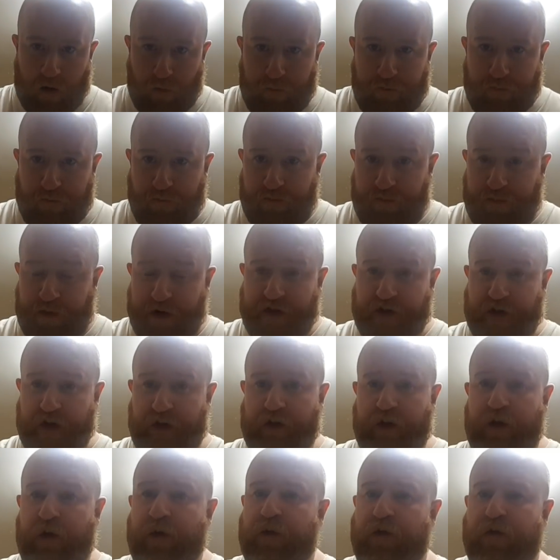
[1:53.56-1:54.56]
Now,
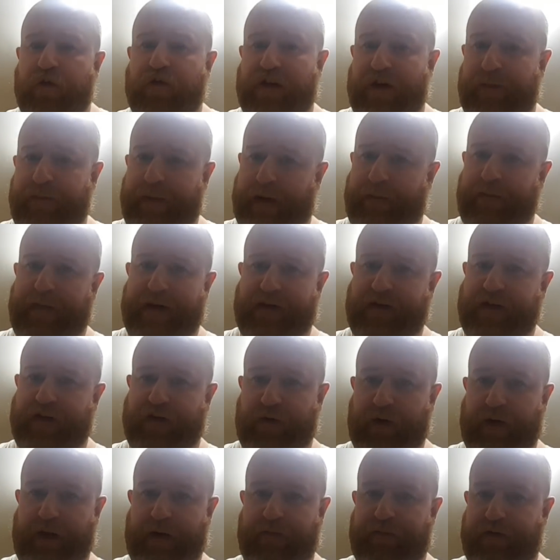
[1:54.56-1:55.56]
prison noodles are big
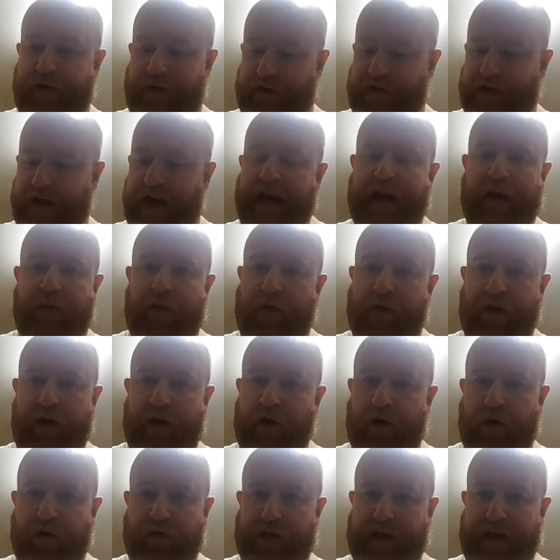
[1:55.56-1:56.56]
business within prison. Anyone
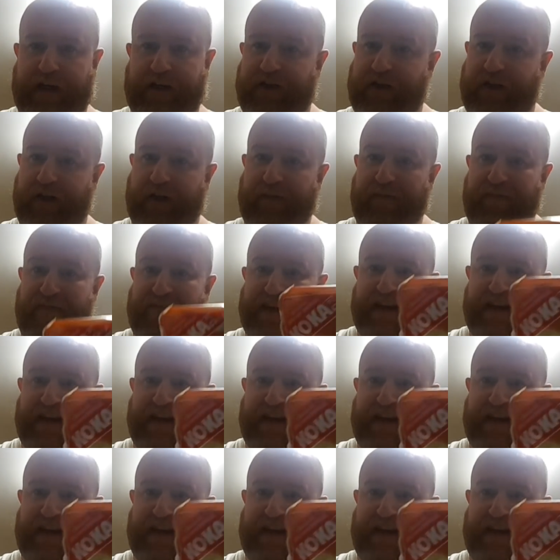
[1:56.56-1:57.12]
that knows this,